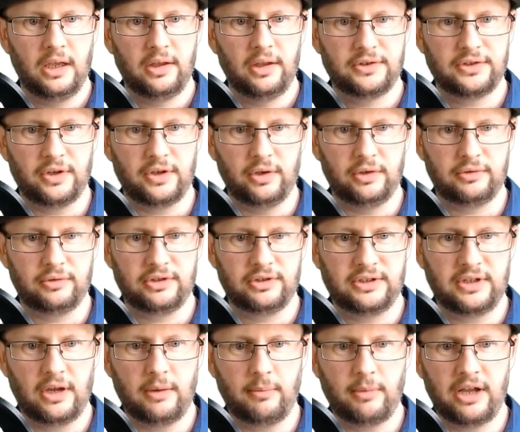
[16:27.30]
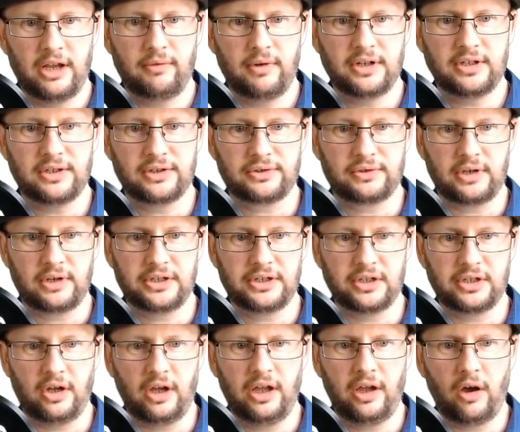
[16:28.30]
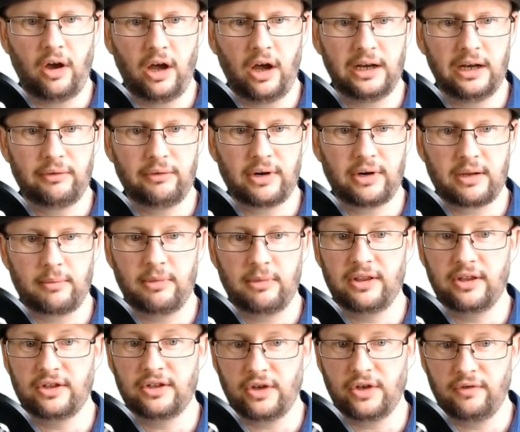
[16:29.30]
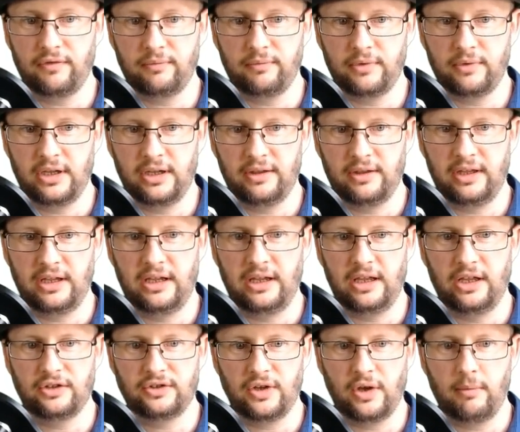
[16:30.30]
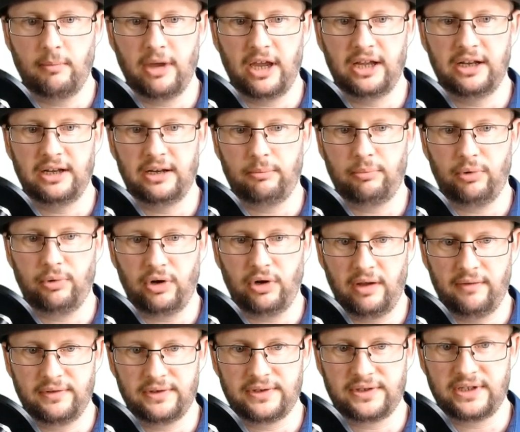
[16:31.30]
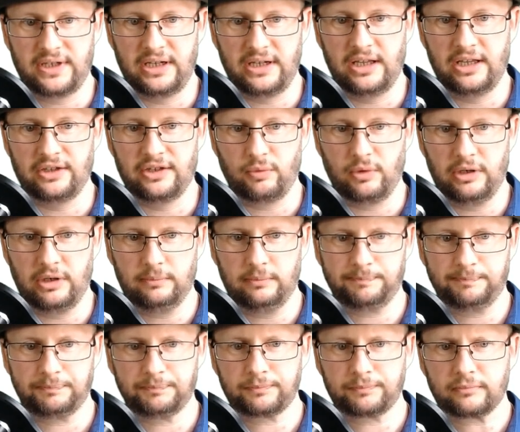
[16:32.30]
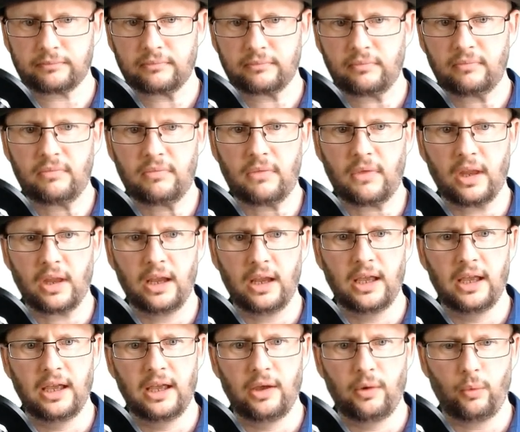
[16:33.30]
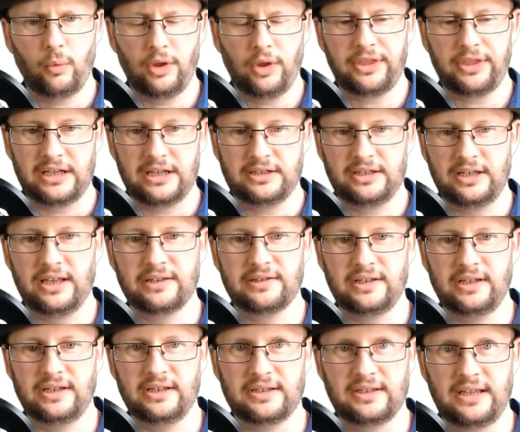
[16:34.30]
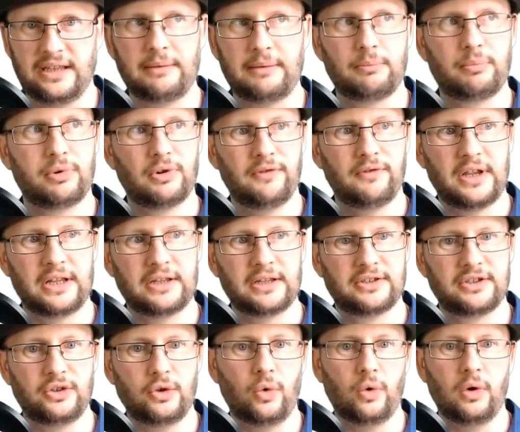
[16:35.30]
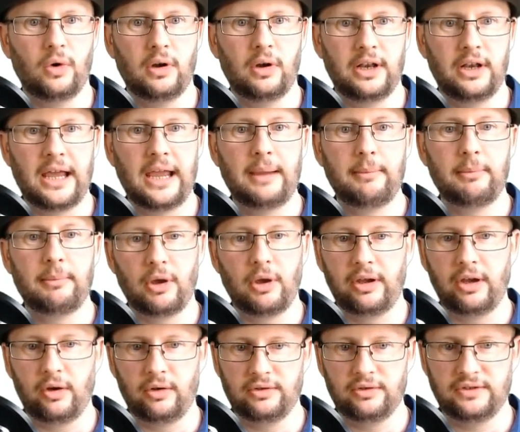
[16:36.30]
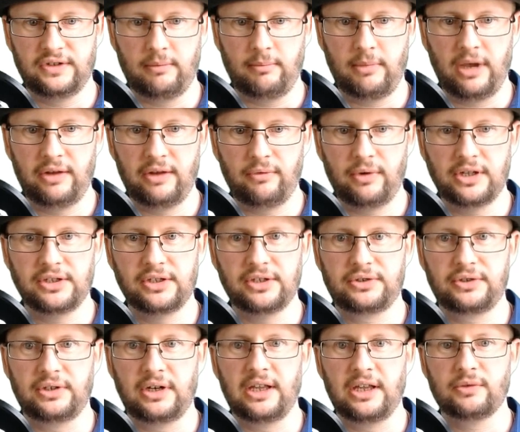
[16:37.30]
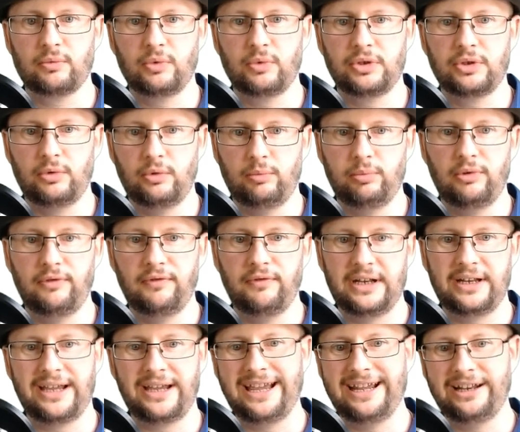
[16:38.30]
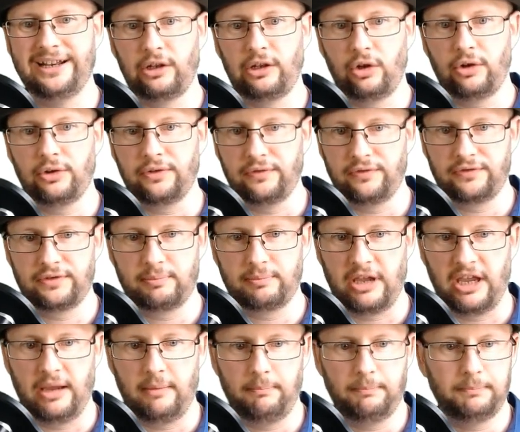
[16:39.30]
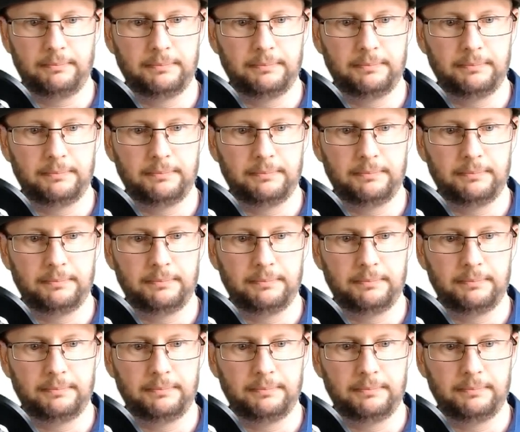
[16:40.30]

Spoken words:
So domain registration, I highly recommend the domain privacy as well. What that does is that prevents your name going on domain registrars, which will prevent a lot of spam.